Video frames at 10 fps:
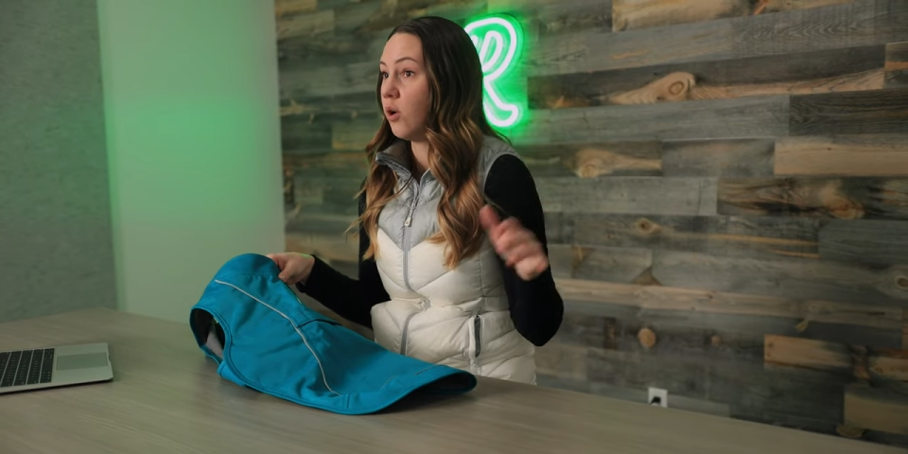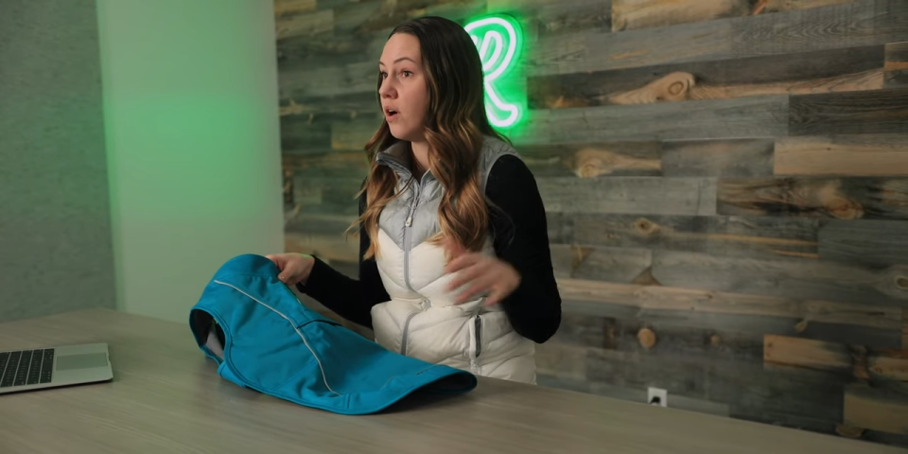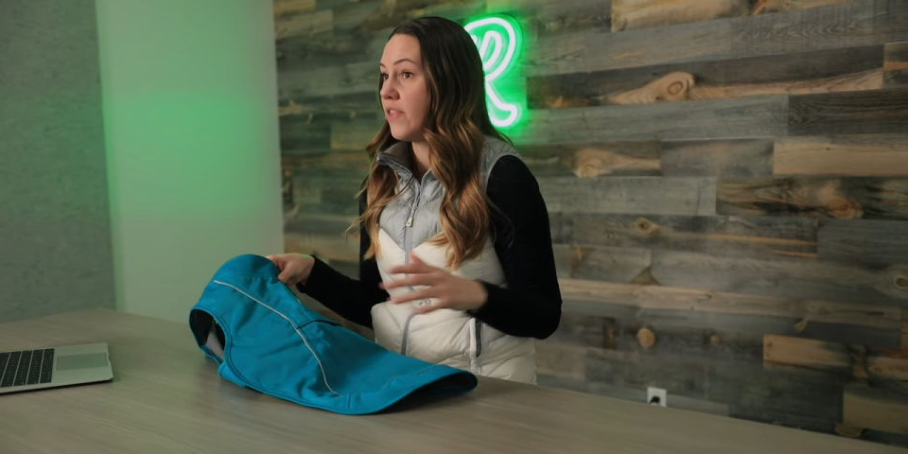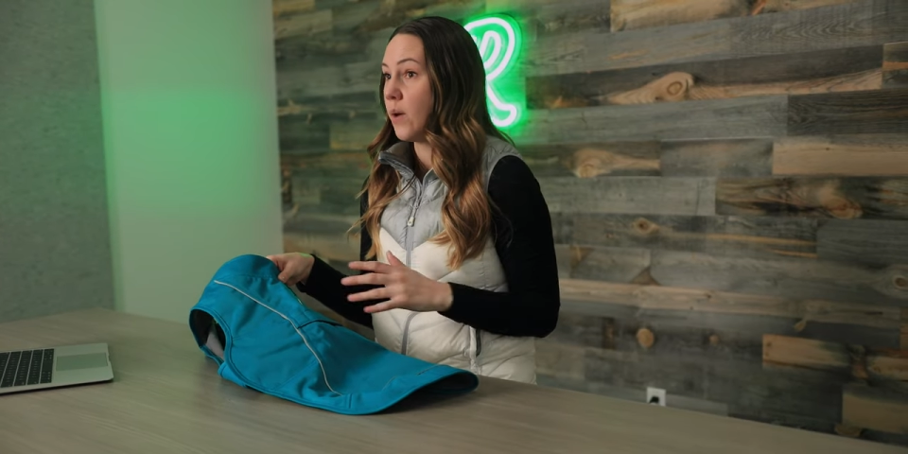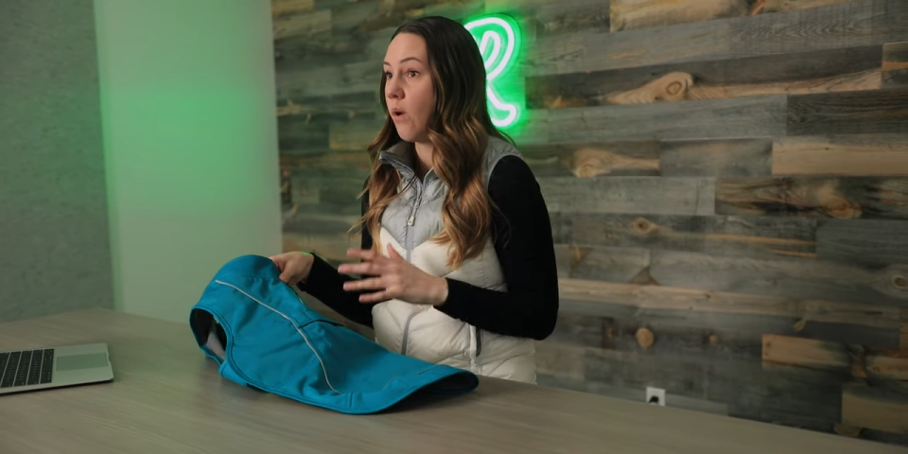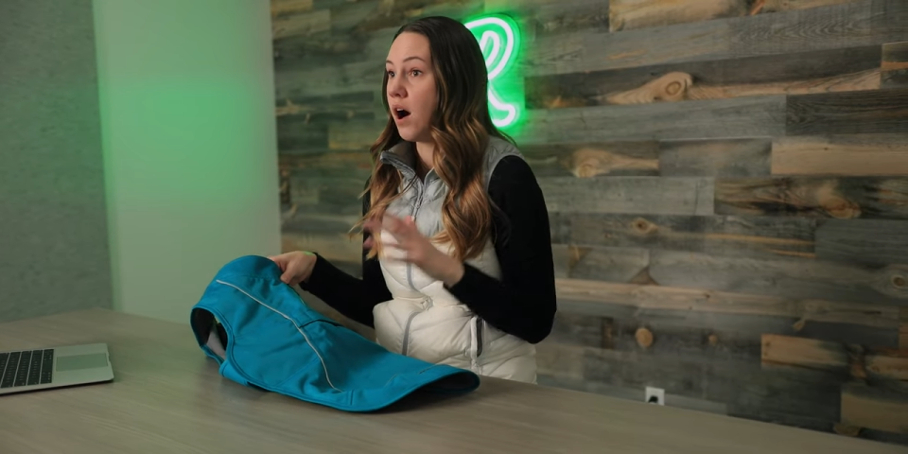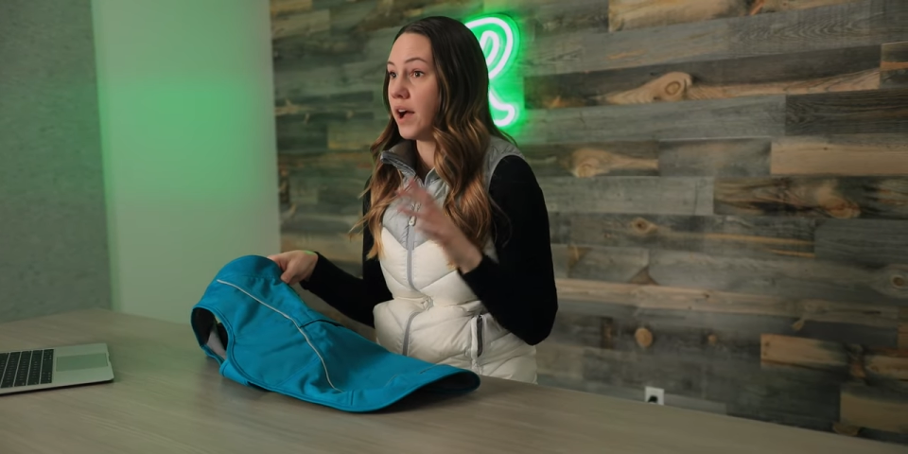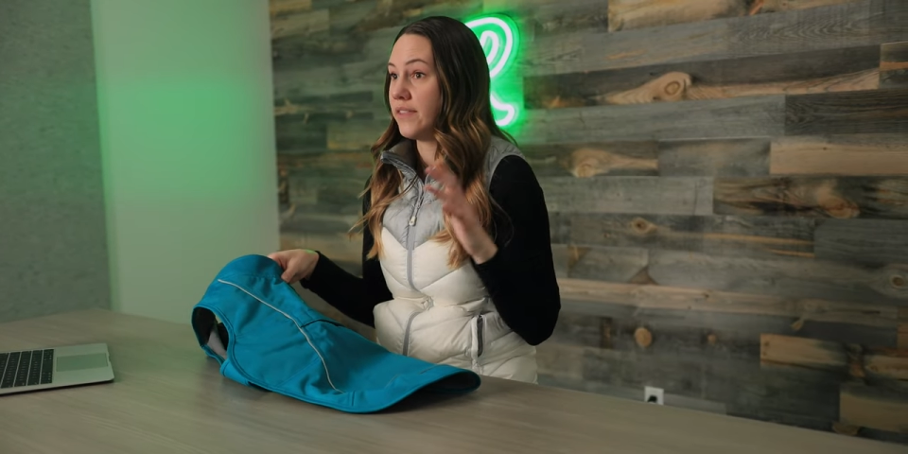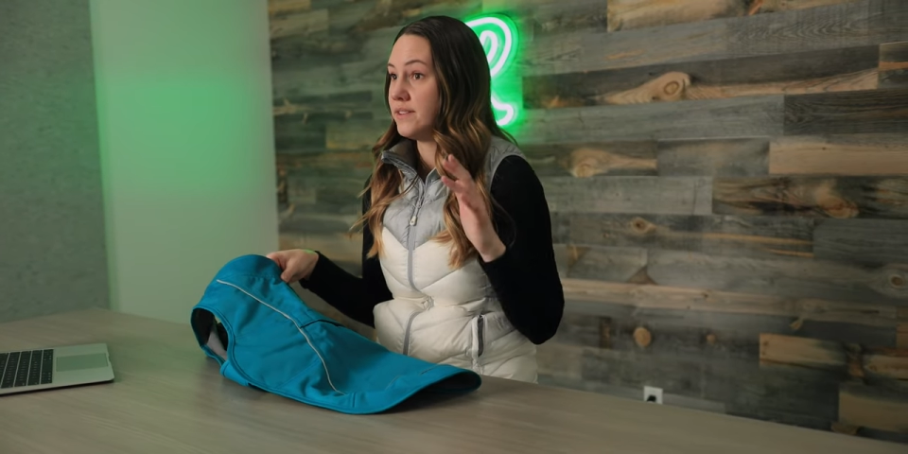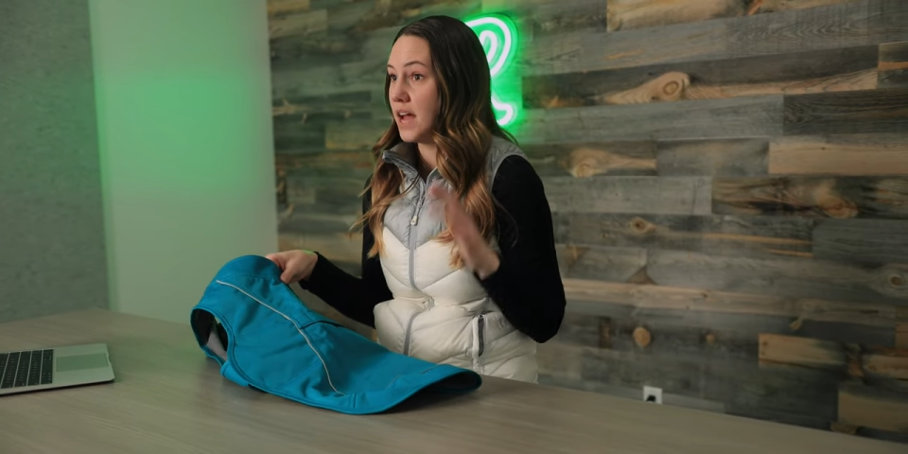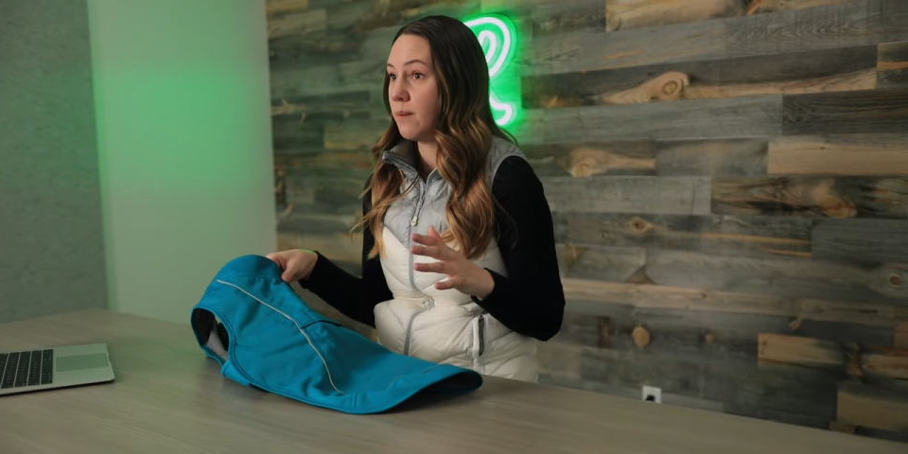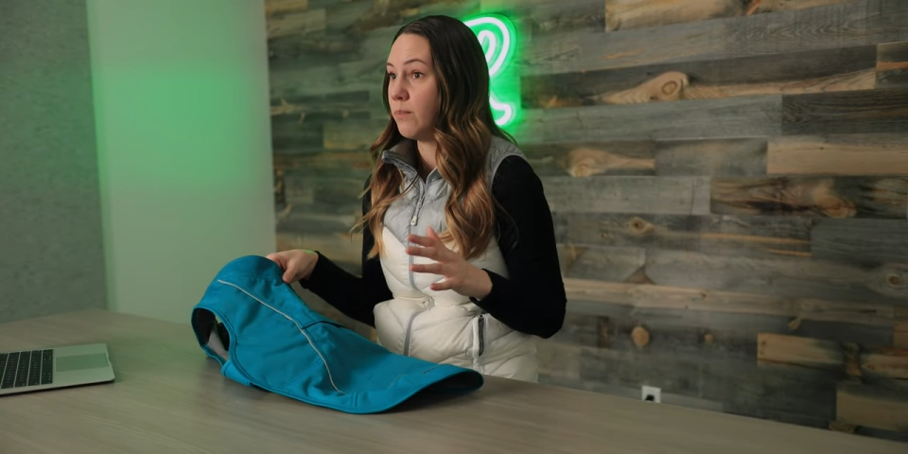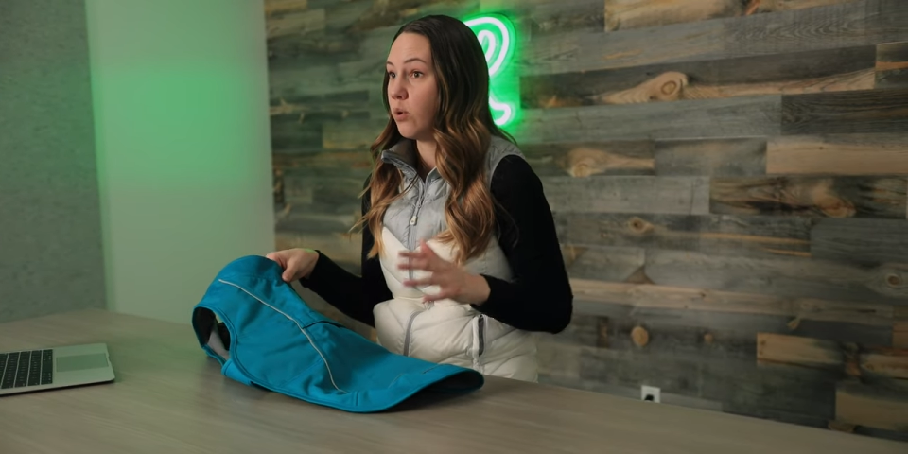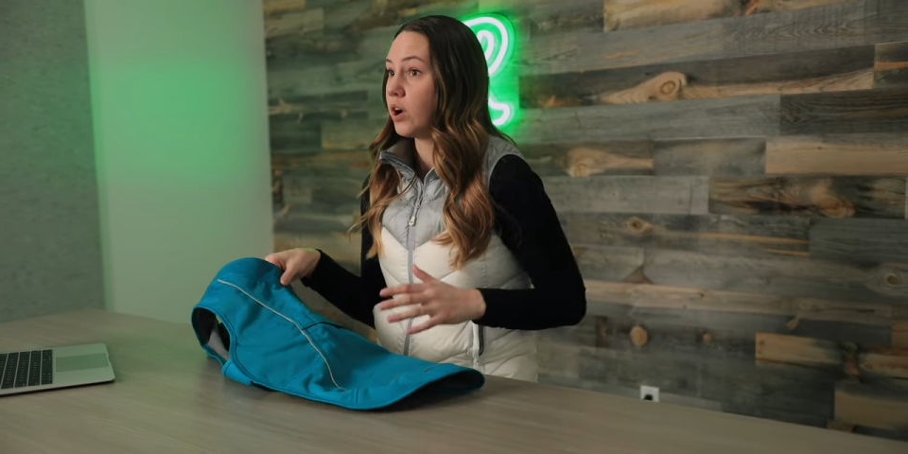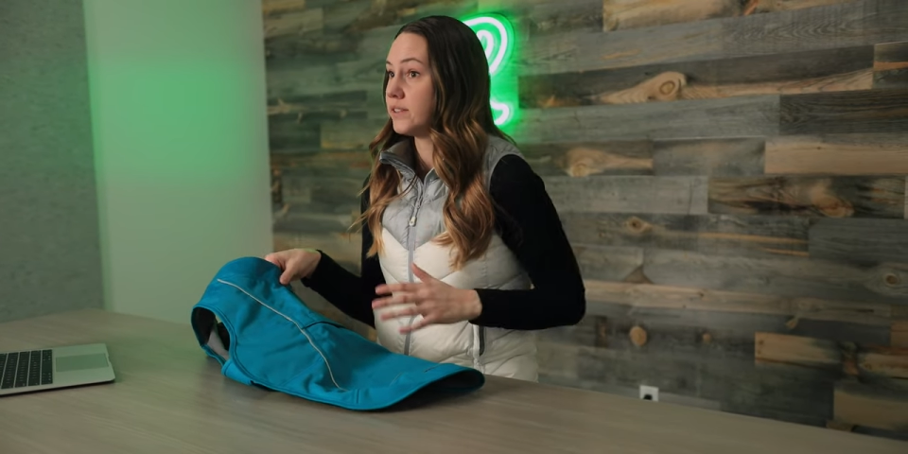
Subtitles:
on that walk in the downpour,